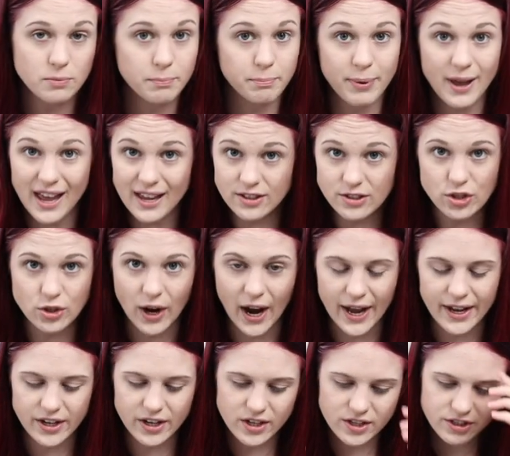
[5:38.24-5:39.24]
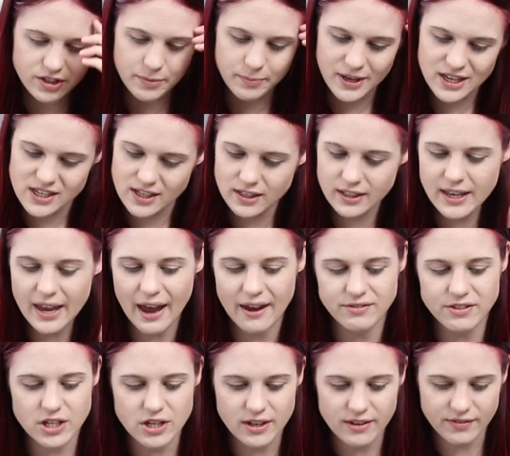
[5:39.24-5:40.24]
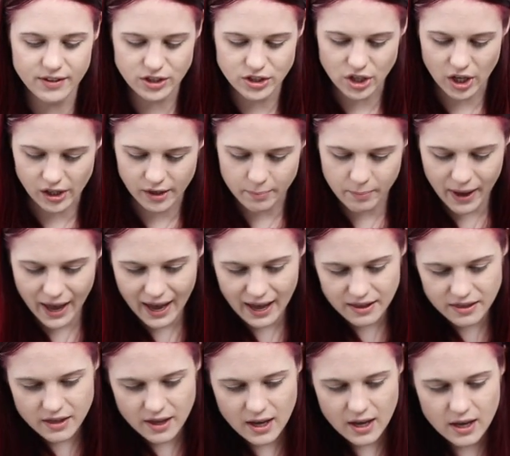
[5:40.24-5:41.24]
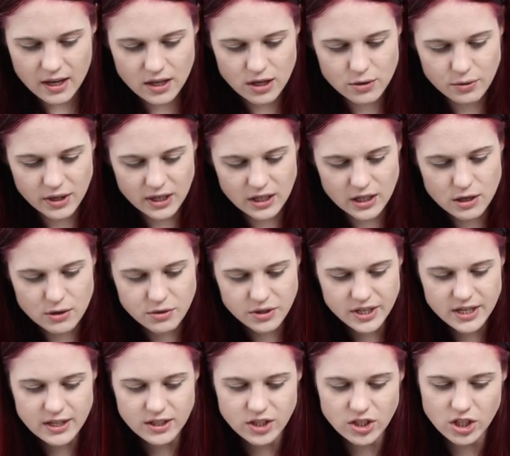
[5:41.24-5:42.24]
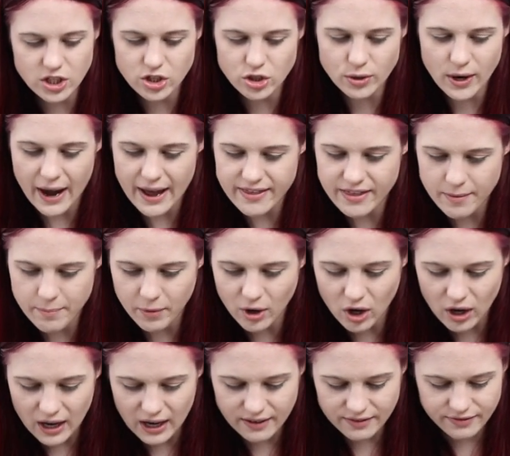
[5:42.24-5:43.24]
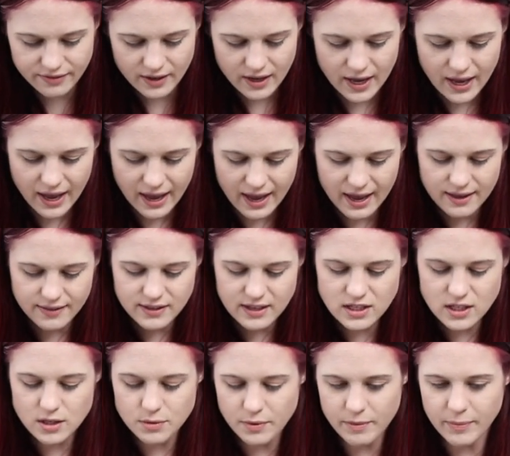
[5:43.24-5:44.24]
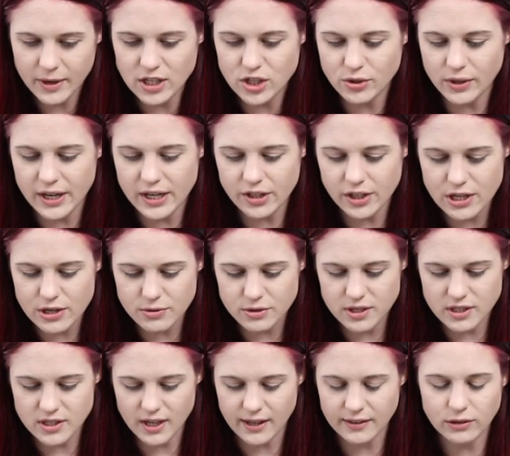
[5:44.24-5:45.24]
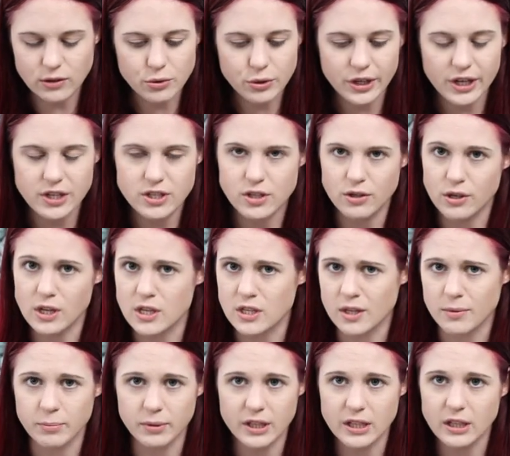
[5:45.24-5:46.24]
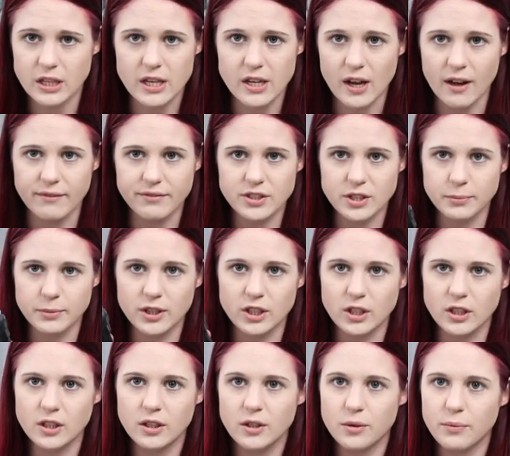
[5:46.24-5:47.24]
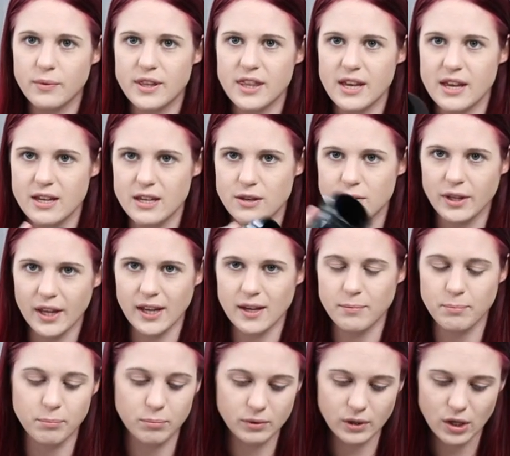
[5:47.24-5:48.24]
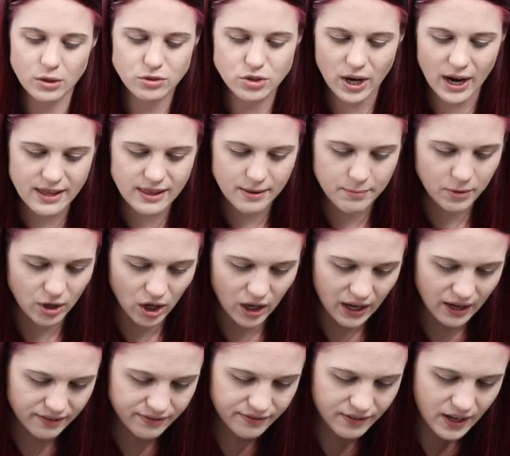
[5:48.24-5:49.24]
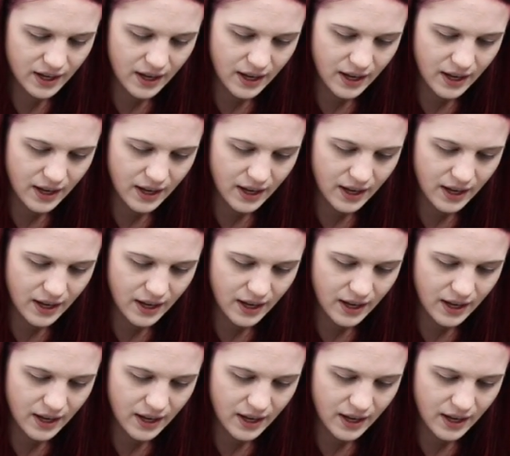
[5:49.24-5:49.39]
pet dryer. So basically after you give your dog a bath, you can use this to dry them off. And this is what my trainer uses on Luca, so he's completely comfortable with it. You like blow dry them off.